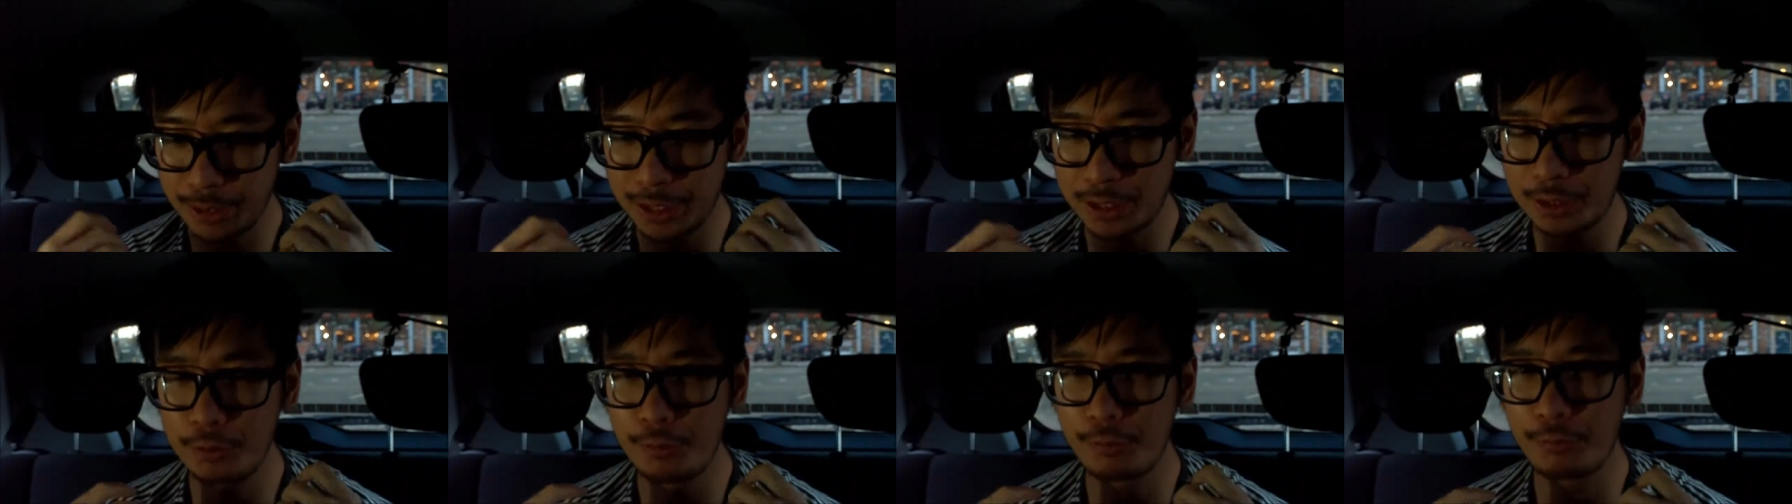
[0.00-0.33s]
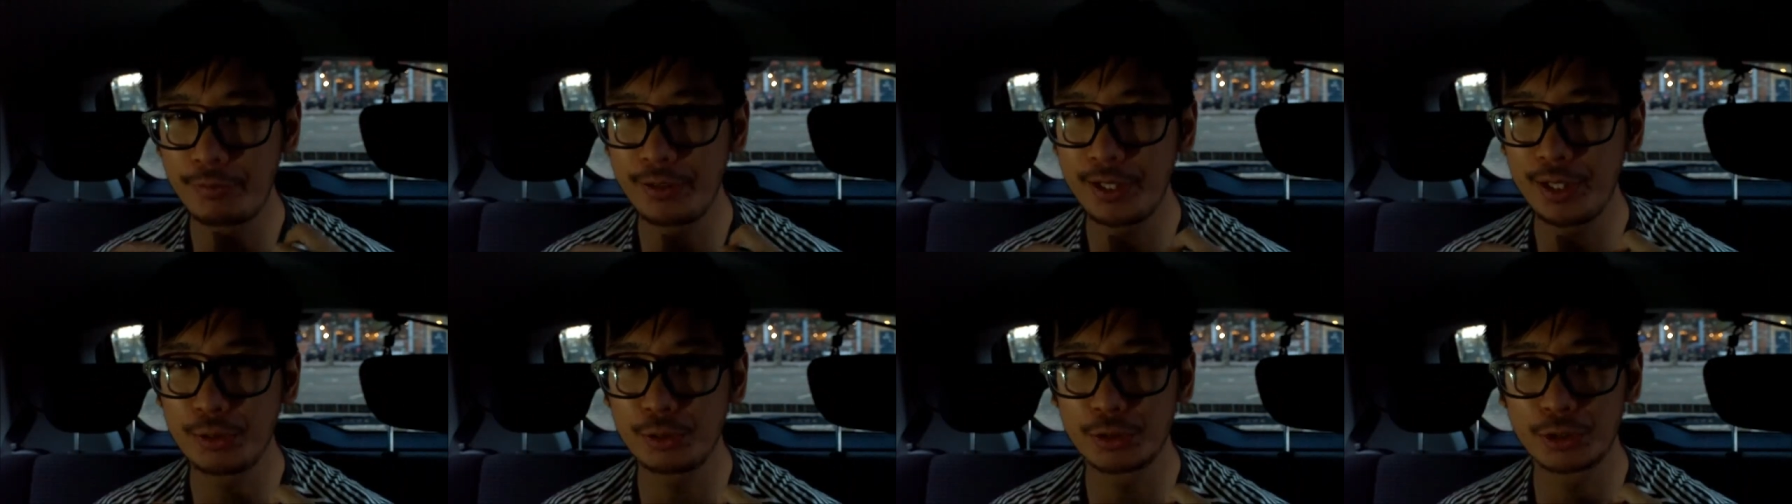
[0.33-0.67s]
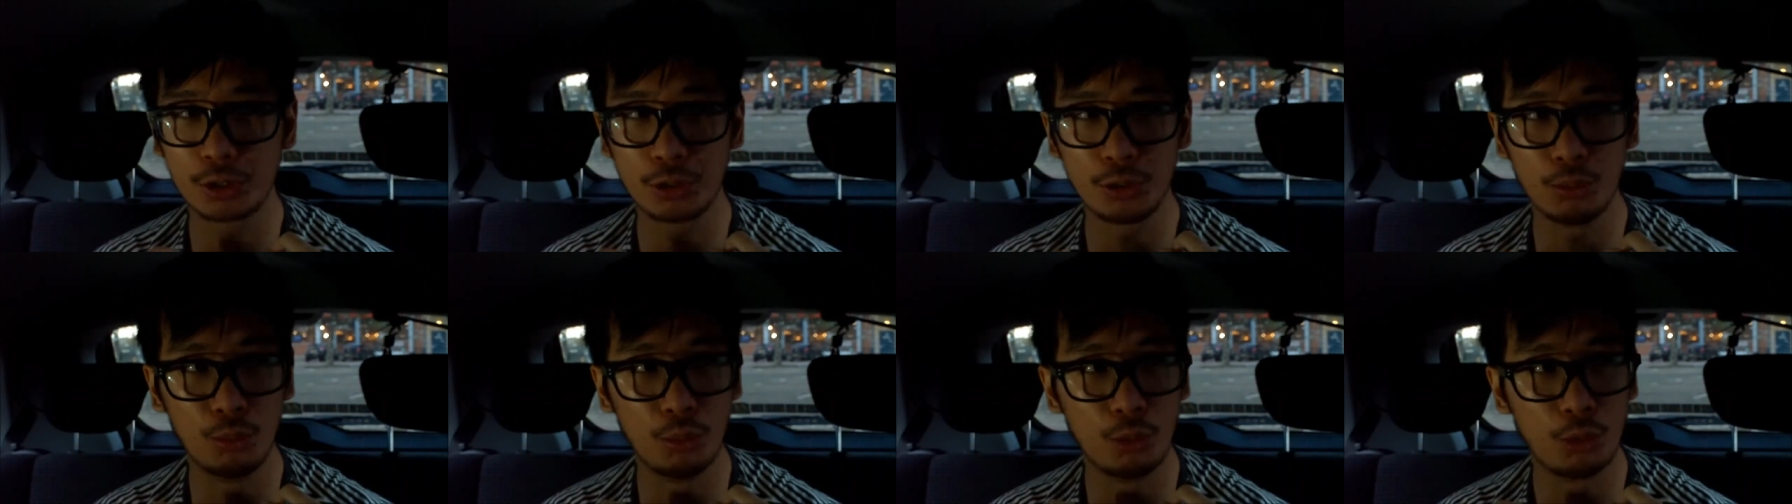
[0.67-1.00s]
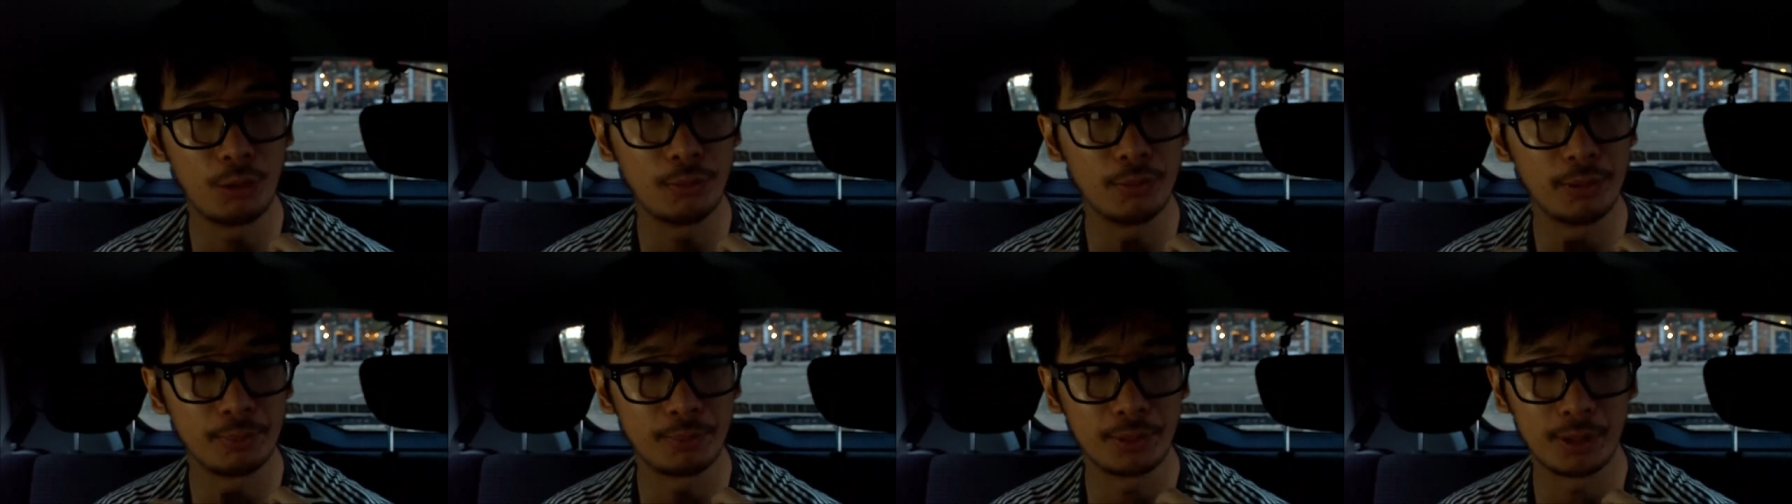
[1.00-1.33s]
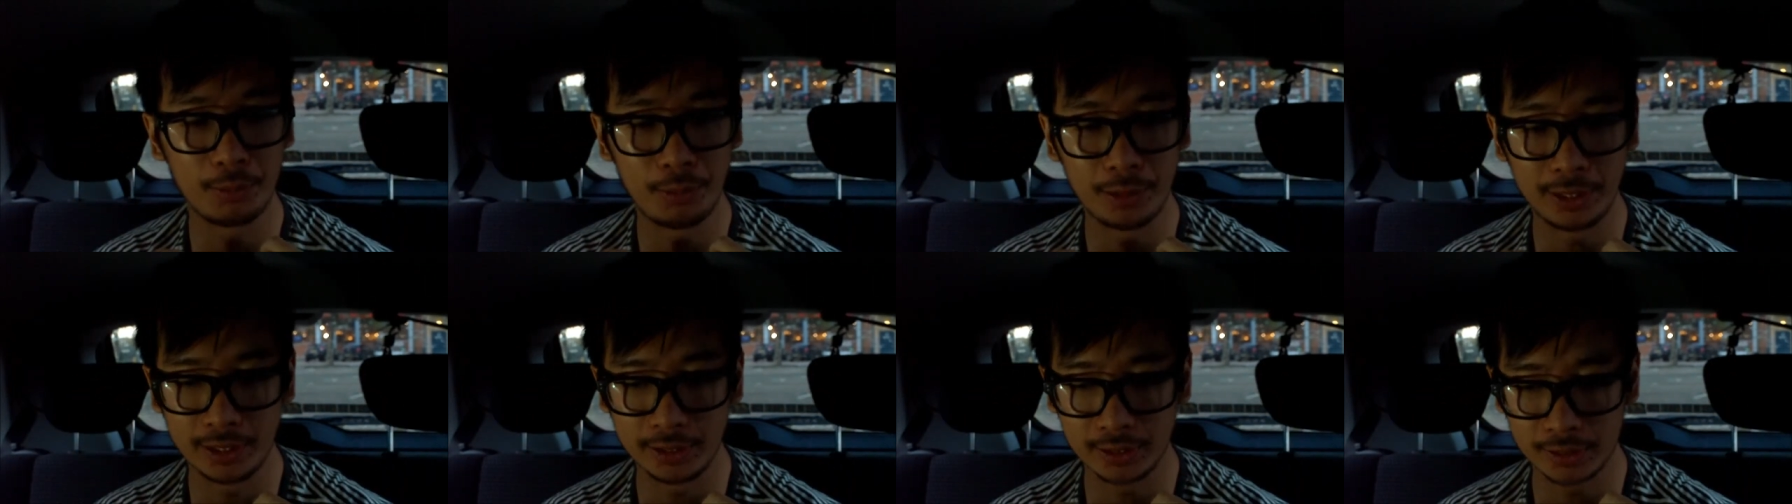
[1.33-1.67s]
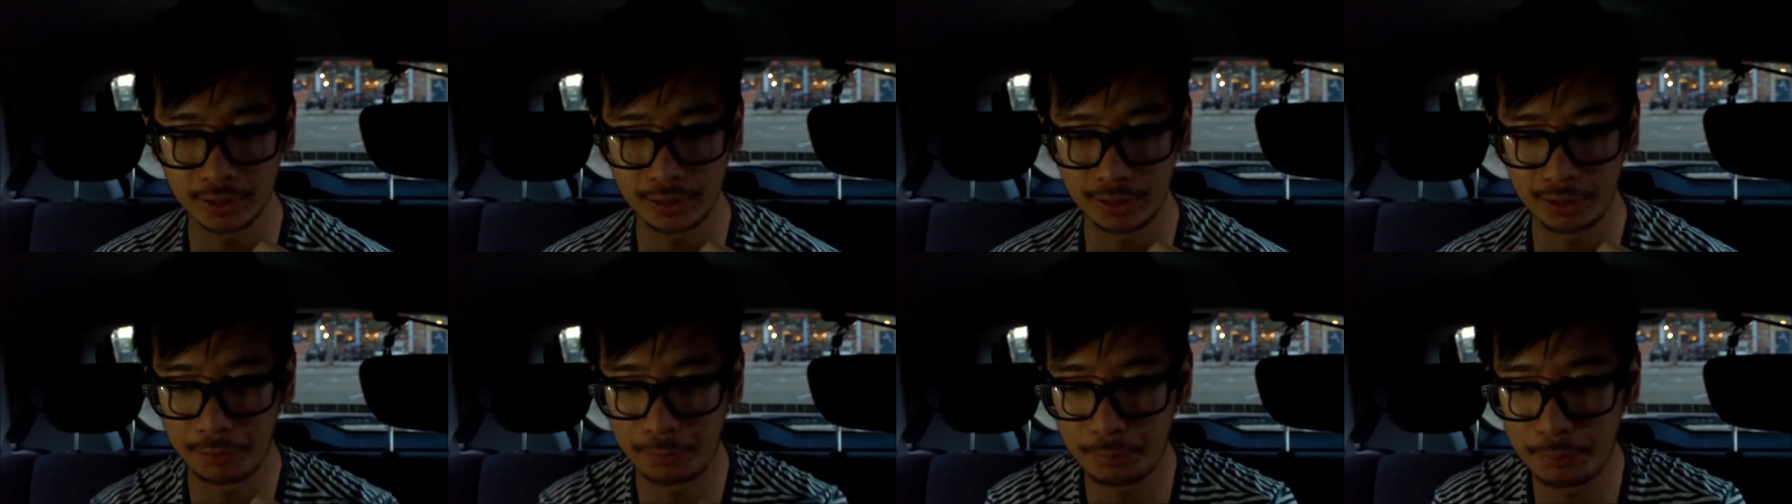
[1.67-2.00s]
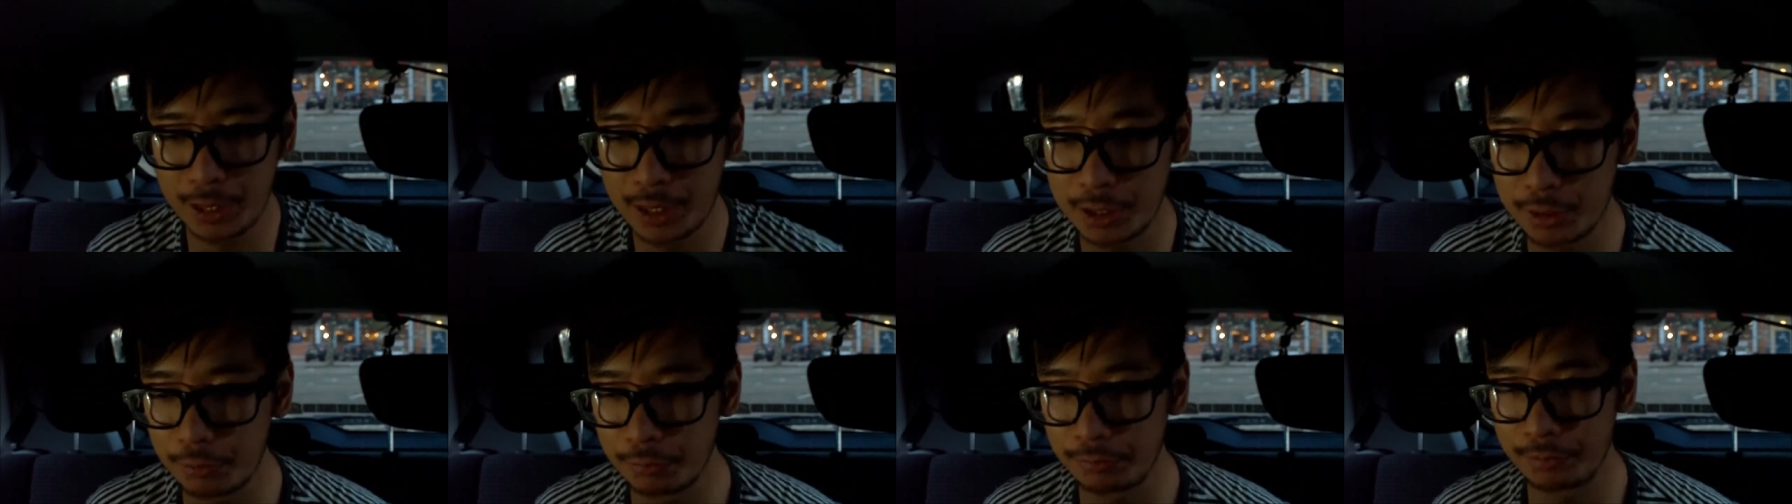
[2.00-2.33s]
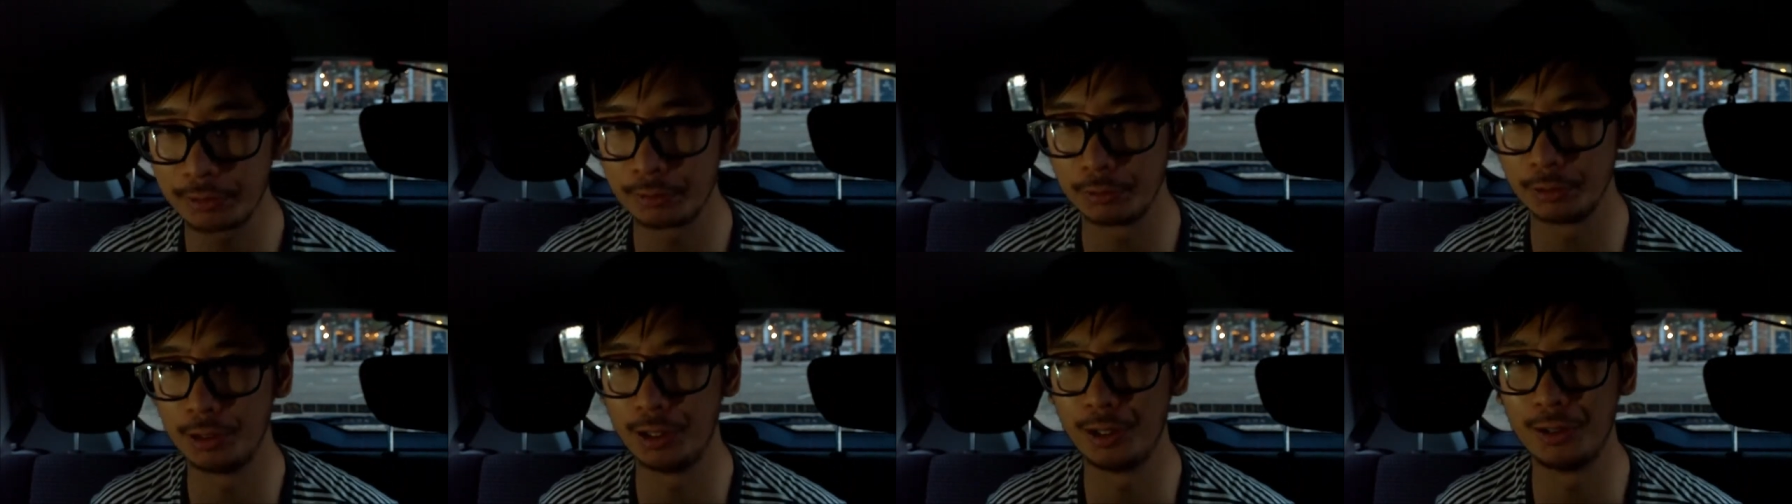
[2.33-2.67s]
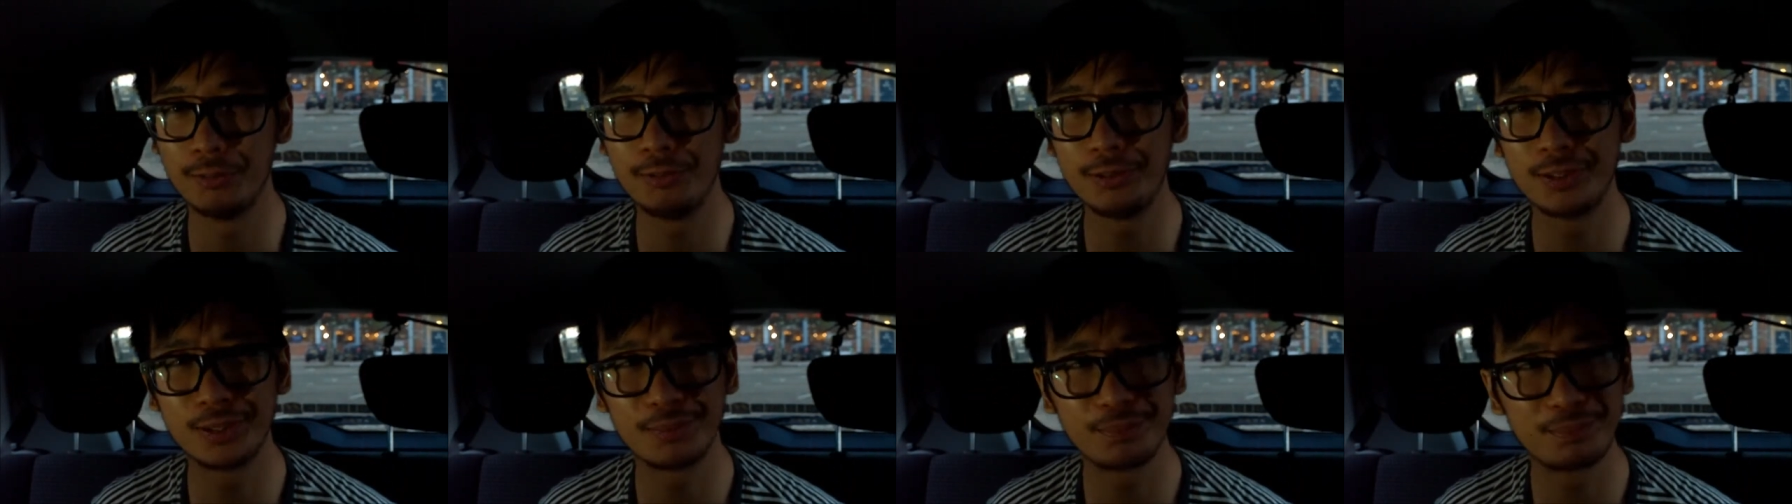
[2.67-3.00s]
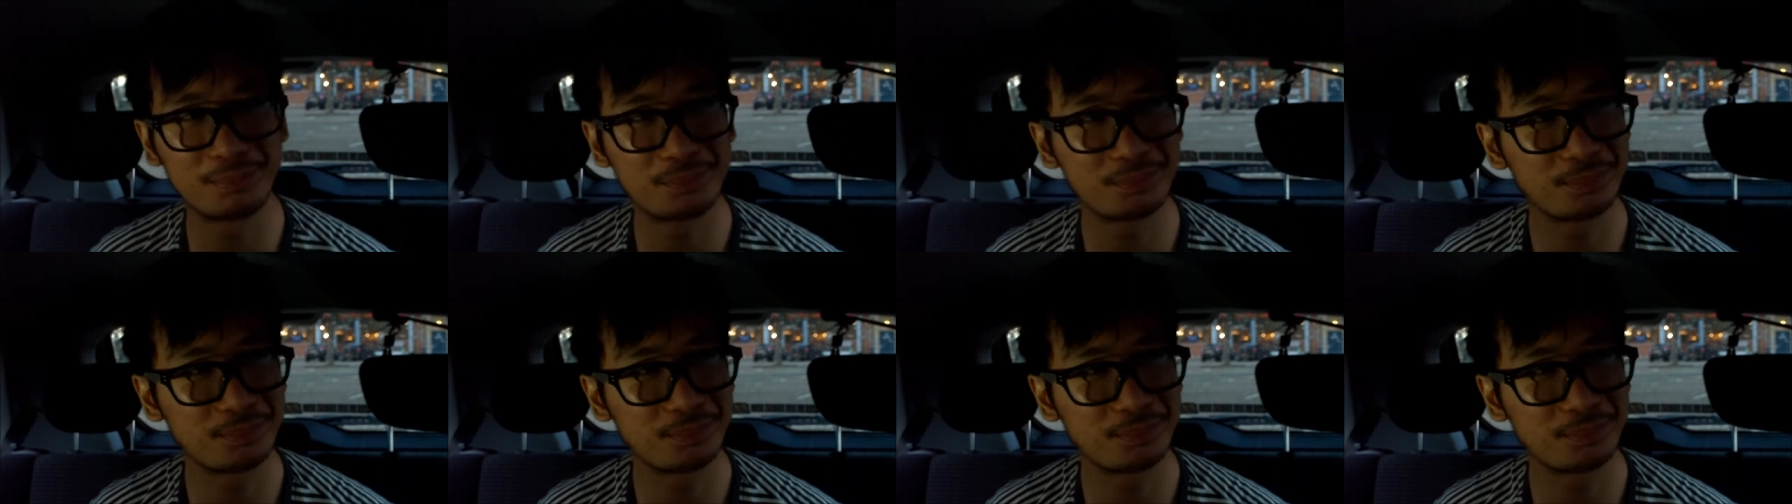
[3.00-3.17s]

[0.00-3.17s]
makes you feel so warm and bubbly inside. It makes you feel loved.